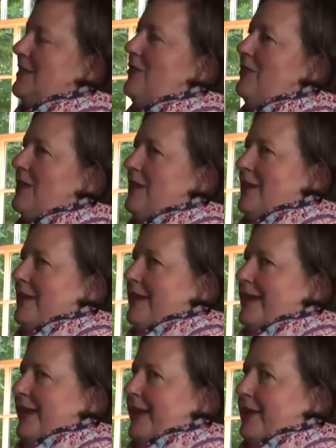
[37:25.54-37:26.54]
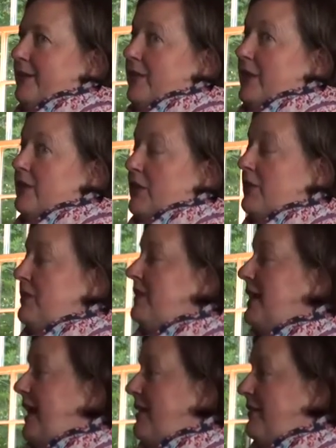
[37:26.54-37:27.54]
So you know the growth of
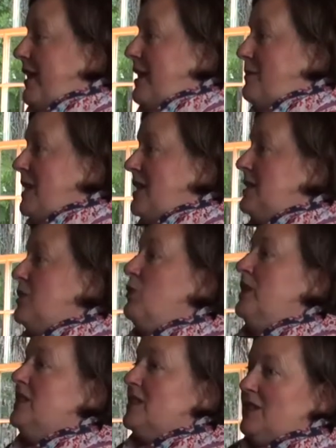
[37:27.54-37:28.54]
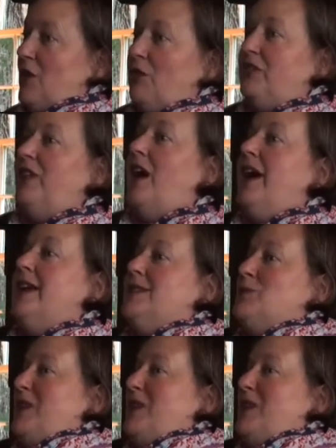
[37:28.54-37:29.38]
the cafe means when snow flies,